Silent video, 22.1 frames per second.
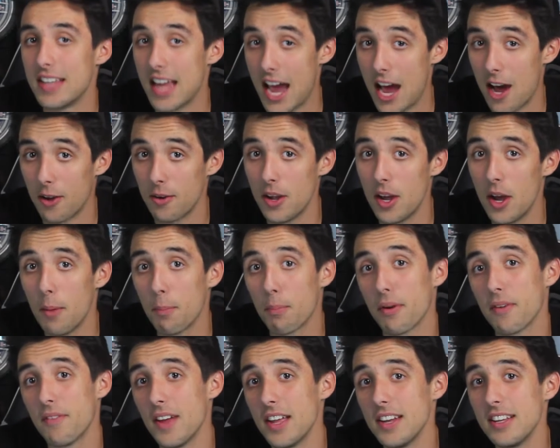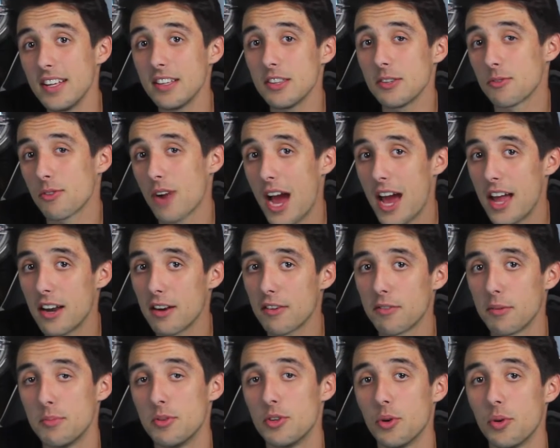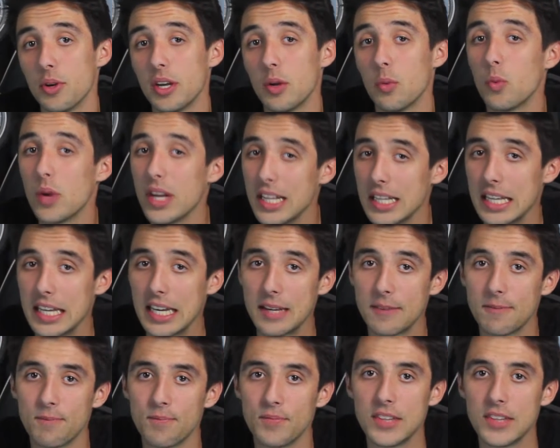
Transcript: down, preventing the rider from doing a wheelie.